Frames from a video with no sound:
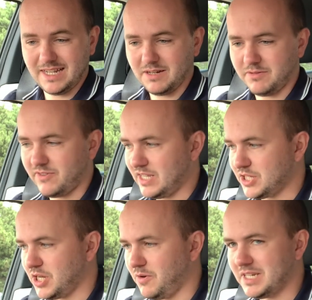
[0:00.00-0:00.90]
now, we're ready to
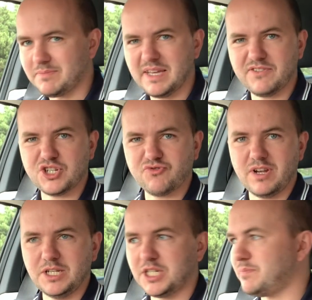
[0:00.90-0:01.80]
go. It's a bit of a
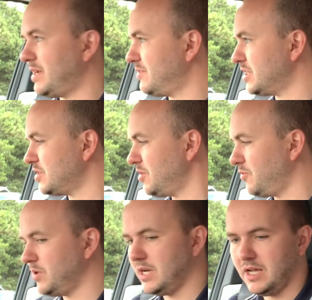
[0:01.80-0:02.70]
strange experience. There's
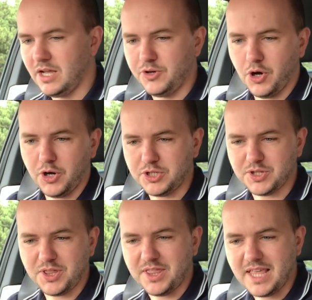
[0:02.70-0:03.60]
no noise
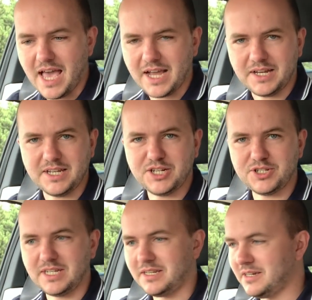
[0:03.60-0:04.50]
other than the air
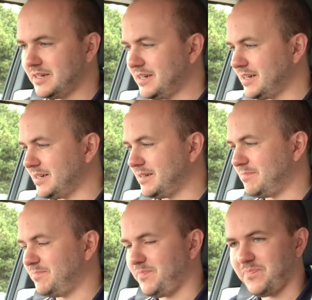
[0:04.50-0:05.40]
conditioning,
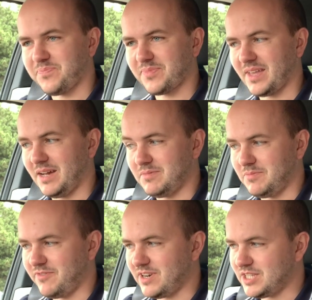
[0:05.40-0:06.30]
and
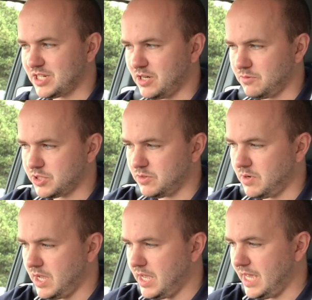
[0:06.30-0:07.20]
we're ready to go. So
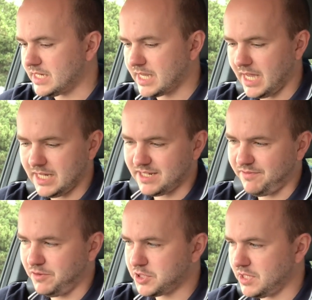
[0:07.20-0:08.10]
it's a case of
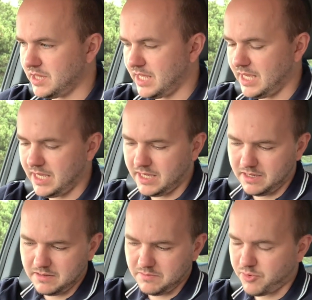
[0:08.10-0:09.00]
foot on the
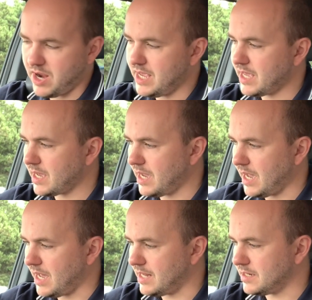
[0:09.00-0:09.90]
brake
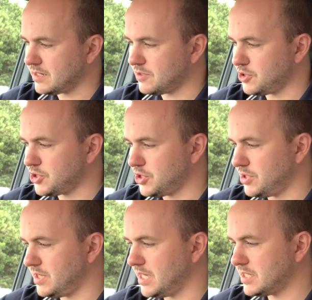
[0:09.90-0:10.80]
and just
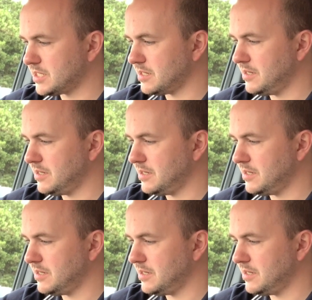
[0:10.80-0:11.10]
turn this